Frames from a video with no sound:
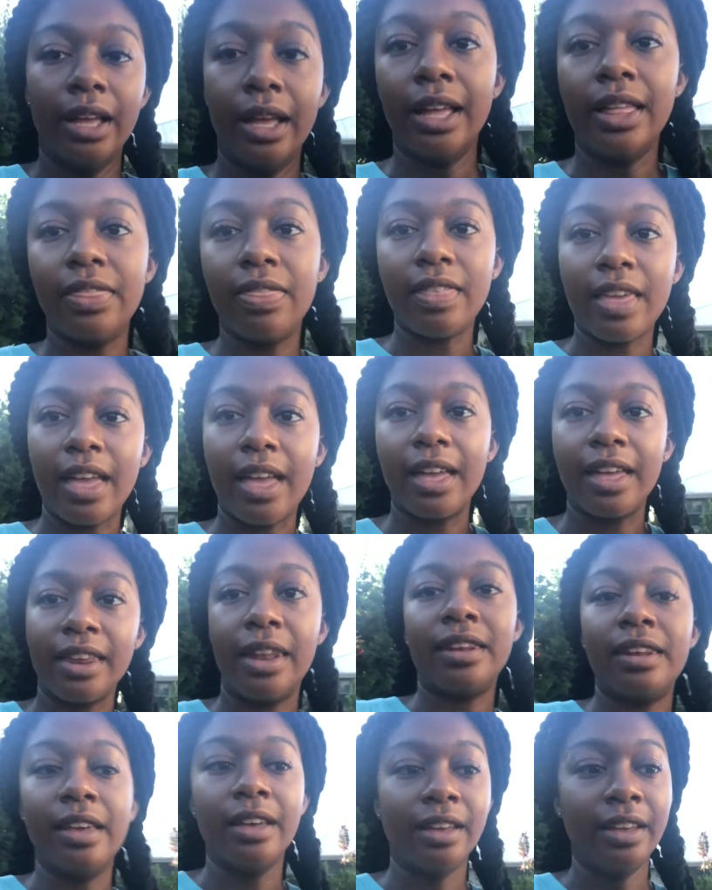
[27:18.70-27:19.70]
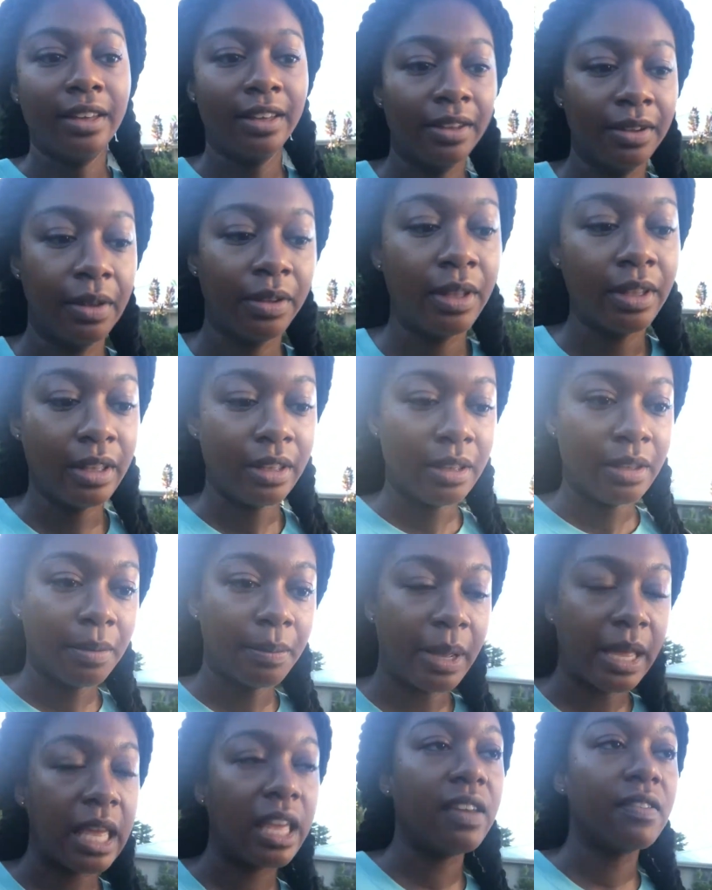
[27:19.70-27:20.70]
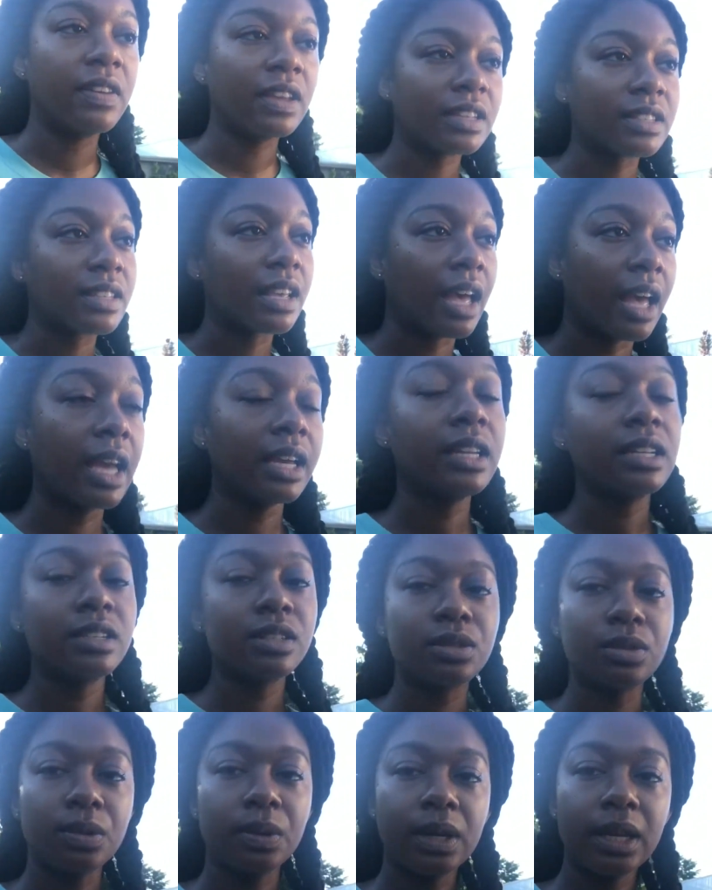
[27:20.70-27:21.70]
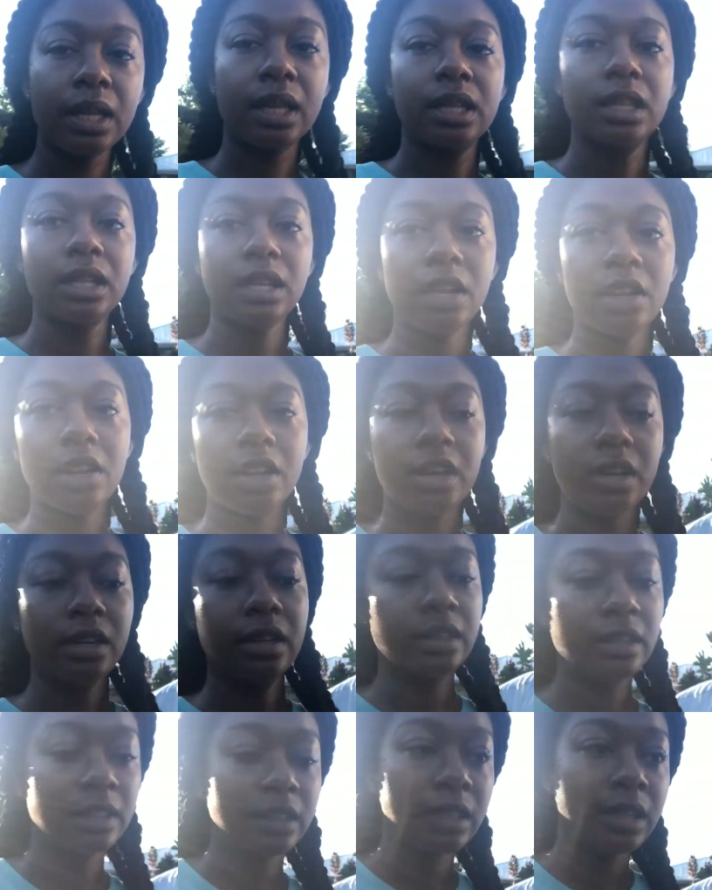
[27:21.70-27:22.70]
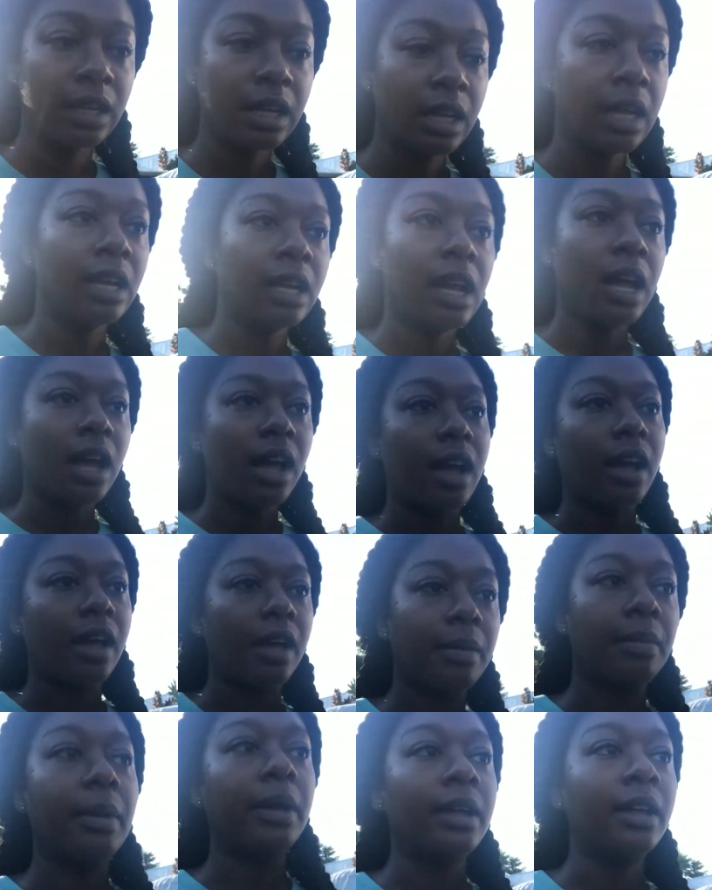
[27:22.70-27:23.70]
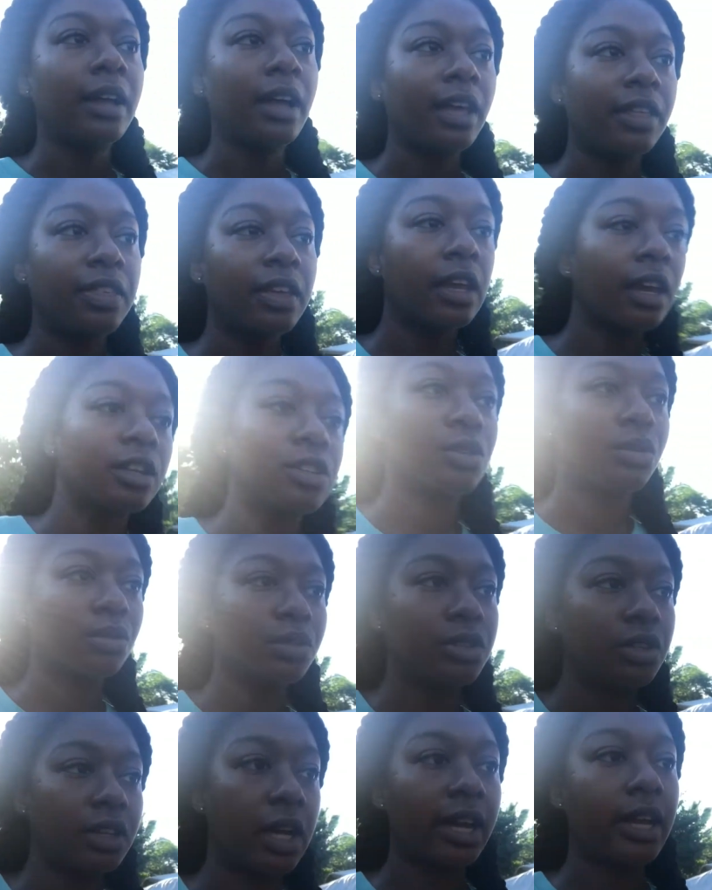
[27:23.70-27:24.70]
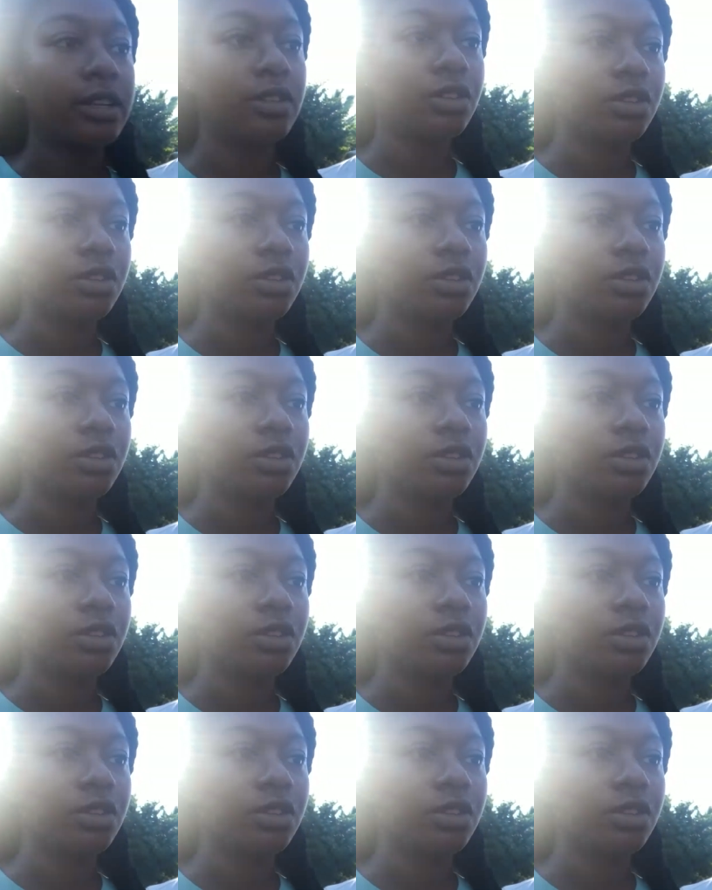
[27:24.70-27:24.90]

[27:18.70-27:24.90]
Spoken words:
and then my evening's kind of sort of clear. I think I told you guys